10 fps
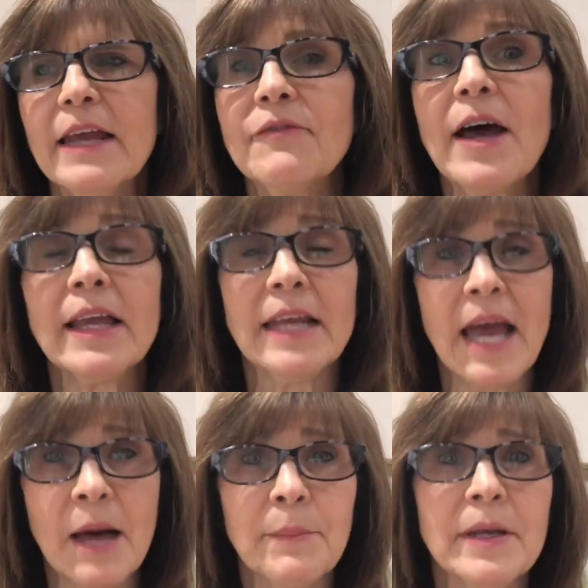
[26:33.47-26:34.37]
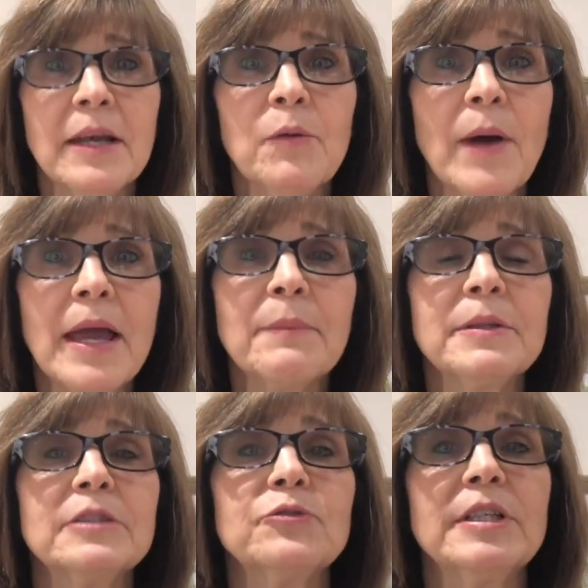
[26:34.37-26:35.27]
If I can help in any way,
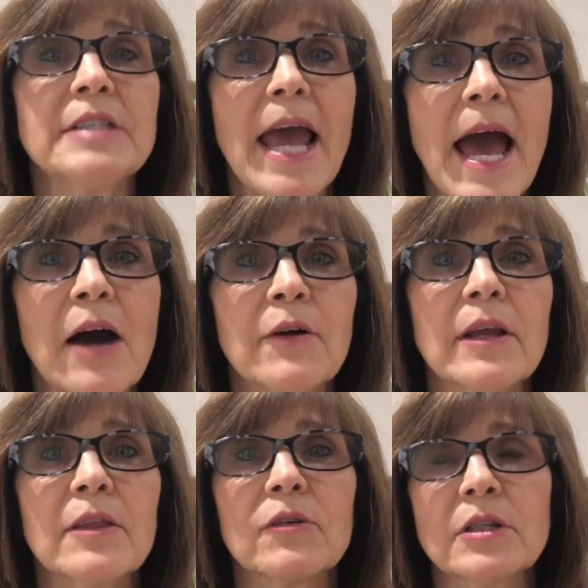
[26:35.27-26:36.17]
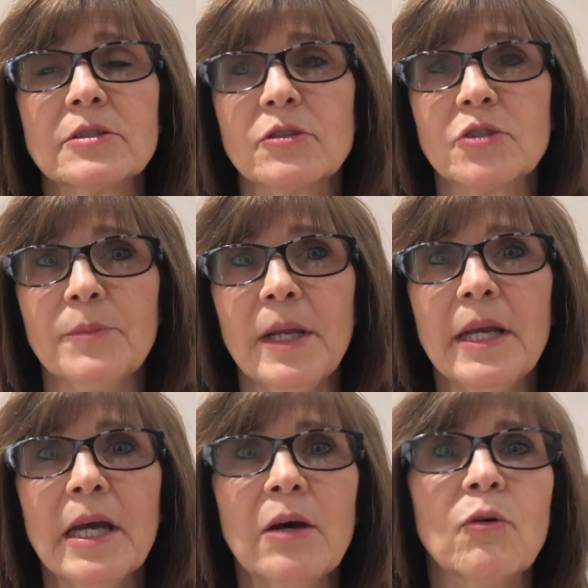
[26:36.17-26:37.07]
please reach out either on social
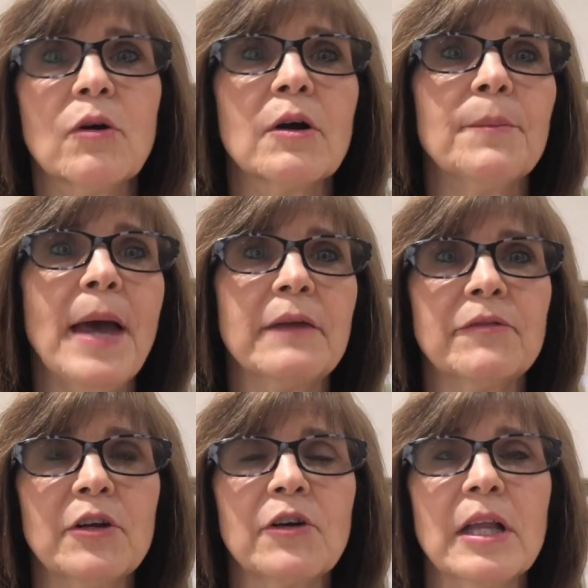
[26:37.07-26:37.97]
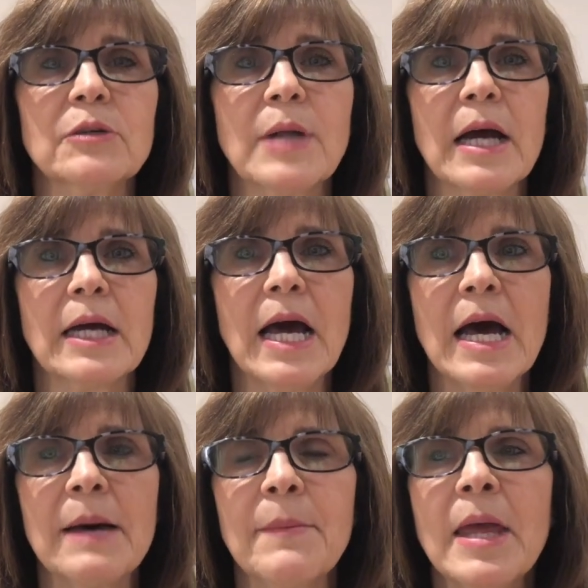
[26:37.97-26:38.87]
media or pat fiorello dot
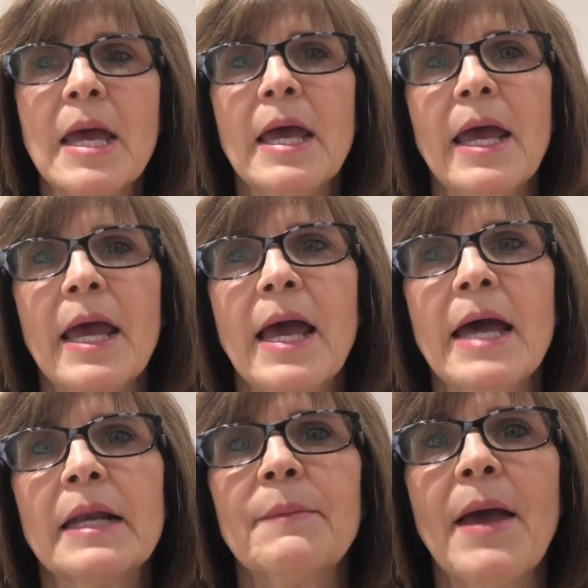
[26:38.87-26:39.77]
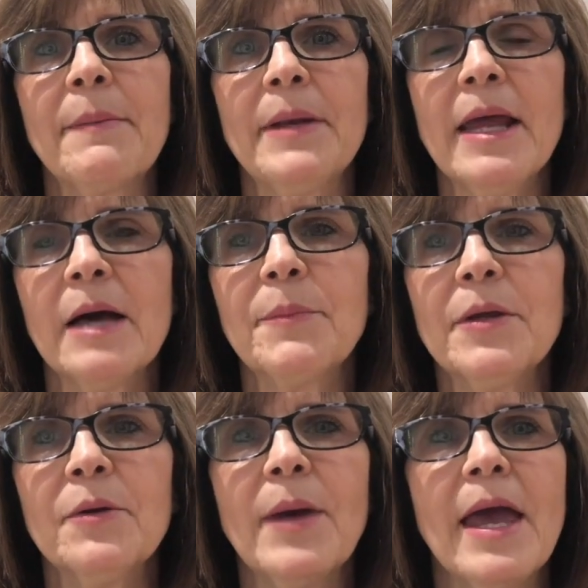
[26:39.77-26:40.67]
com, and I'm happy to help
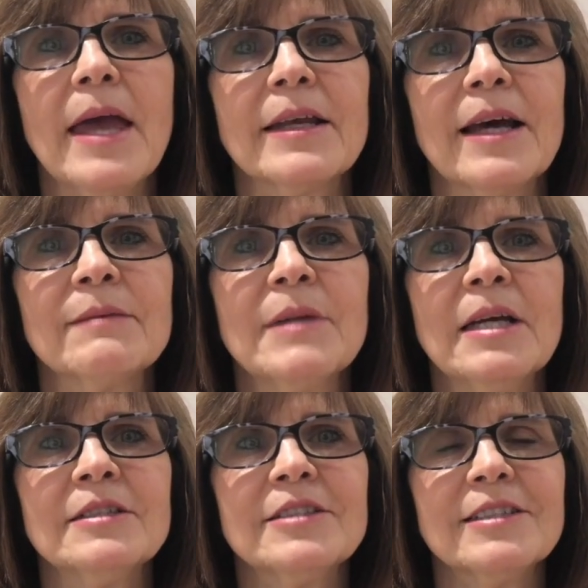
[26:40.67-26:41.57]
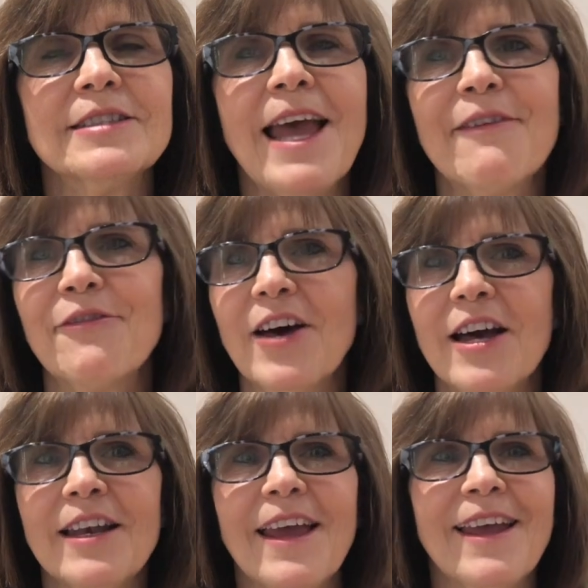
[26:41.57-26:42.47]
you. And uh, just have
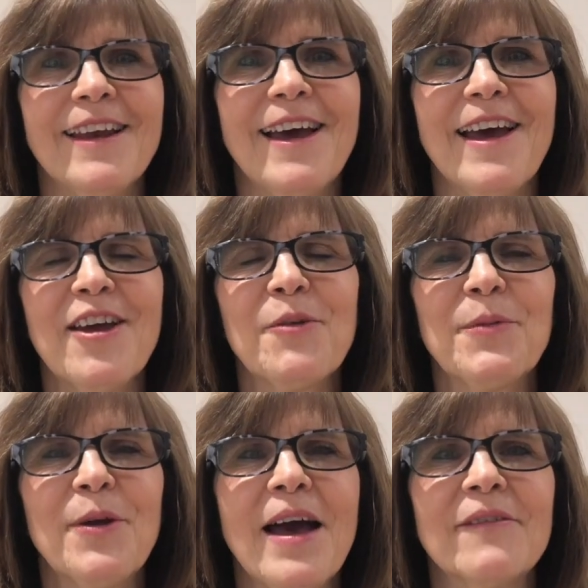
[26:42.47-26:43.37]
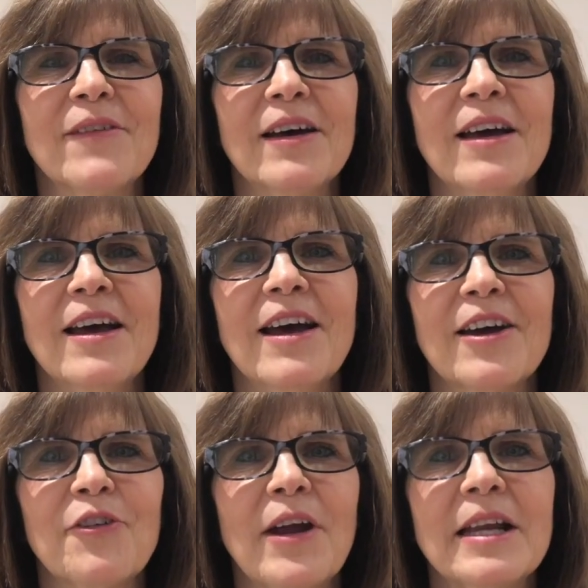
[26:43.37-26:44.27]
fun, and uh, I hope you have a, a
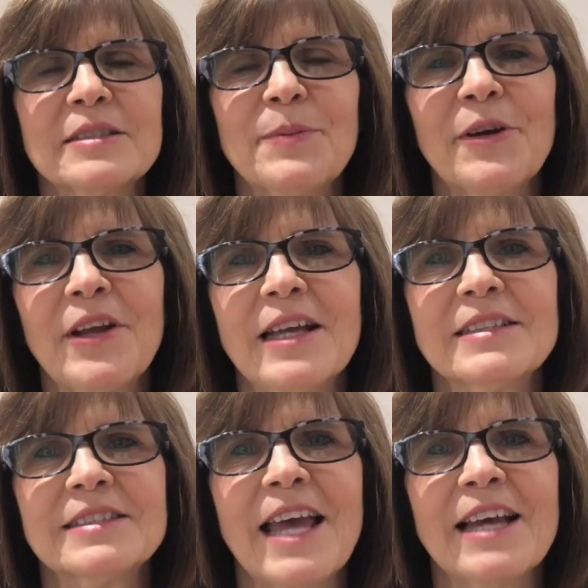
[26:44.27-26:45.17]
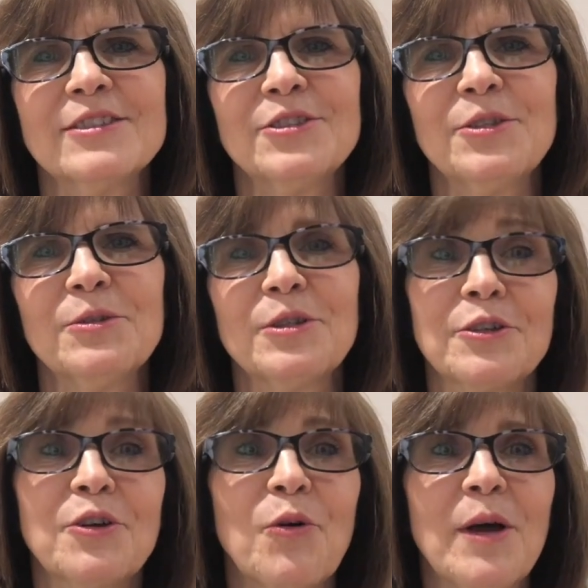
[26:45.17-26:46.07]
great experience as you
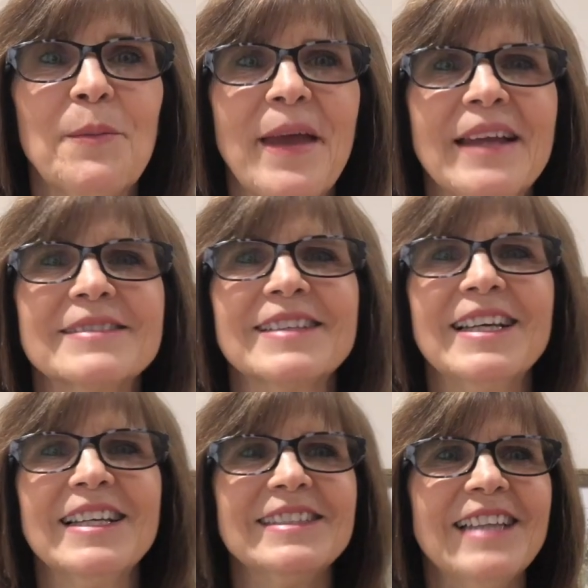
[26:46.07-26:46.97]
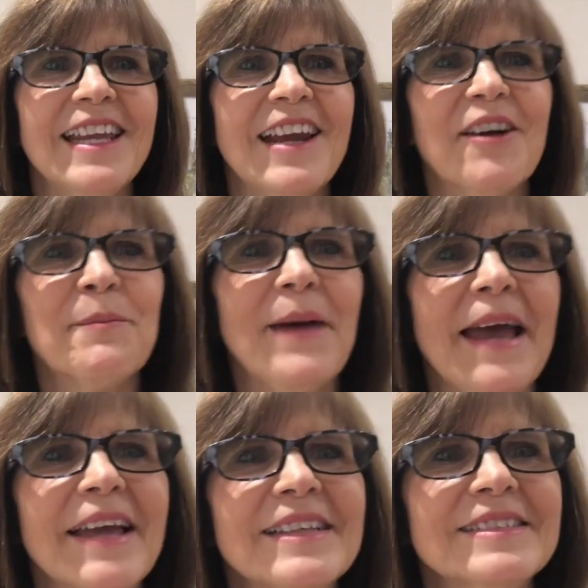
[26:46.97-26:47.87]
learn to oil paint. Take care. Bye.